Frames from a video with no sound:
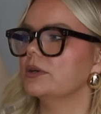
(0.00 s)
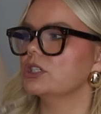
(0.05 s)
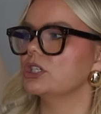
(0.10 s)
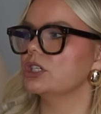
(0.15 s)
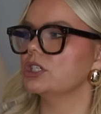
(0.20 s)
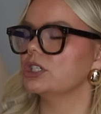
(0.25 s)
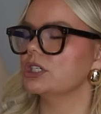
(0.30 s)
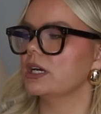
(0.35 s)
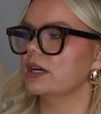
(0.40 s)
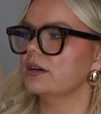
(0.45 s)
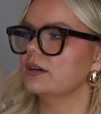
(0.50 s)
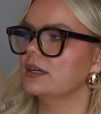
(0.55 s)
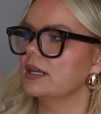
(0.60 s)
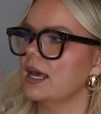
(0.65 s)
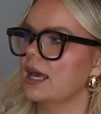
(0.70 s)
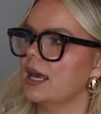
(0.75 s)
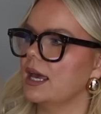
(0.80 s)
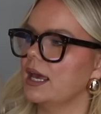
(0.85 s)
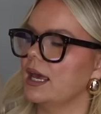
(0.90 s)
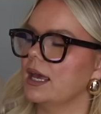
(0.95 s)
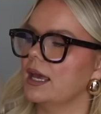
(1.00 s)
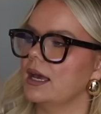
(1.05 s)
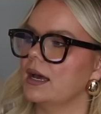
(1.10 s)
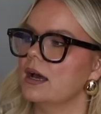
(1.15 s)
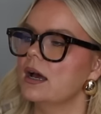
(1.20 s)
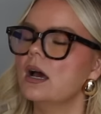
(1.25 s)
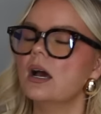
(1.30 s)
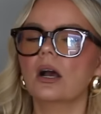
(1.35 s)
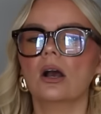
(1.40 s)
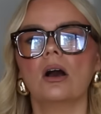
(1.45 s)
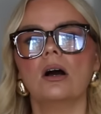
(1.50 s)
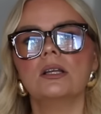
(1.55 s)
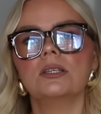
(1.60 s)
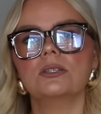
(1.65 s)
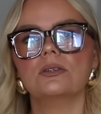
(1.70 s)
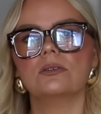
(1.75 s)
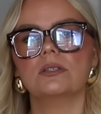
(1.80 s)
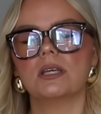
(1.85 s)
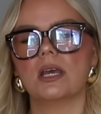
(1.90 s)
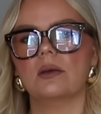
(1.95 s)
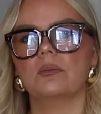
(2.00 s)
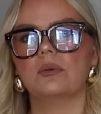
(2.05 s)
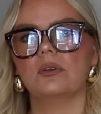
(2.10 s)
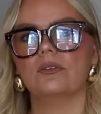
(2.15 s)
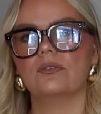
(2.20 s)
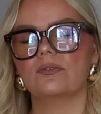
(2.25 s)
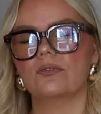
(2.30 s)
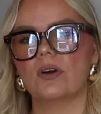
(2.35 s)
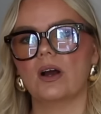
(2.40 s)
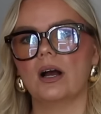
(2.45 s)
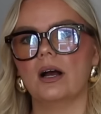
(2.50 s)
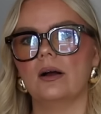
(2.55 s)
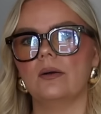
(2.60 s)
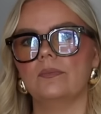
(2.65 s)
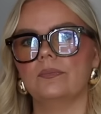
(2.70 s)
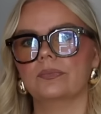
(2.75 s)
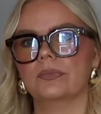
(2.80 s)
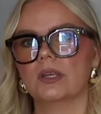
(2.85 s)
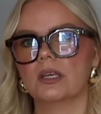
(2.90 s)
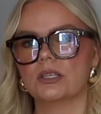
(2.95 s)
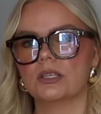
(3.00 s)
but she shared a console table from